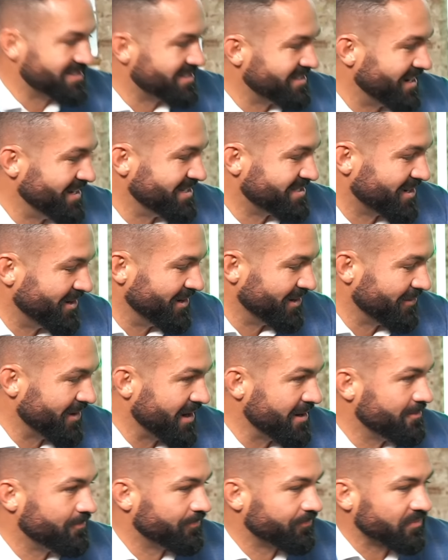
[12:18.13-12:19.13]
Today's going
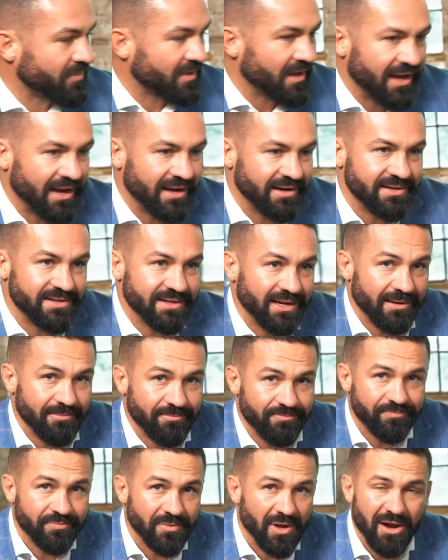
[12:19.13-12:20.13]
great, and I
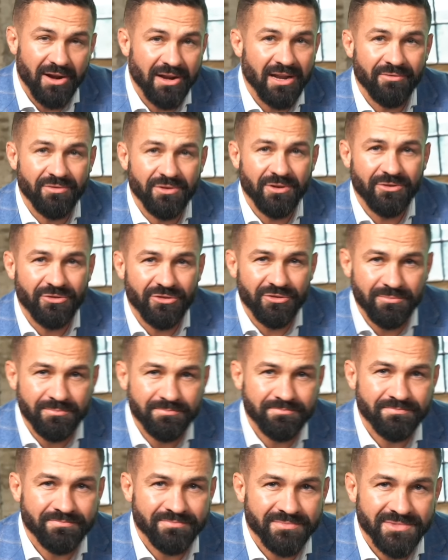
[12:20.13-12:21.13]
don't have a YouTube,
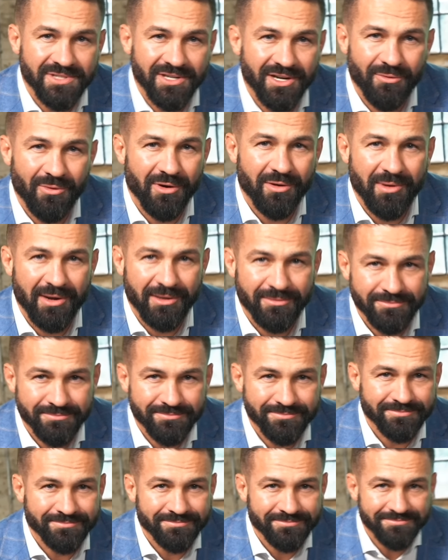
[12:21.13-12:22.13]
so don't worry about
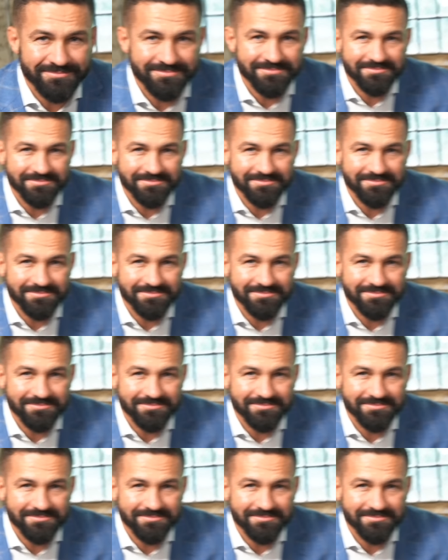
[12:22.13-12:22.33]
it.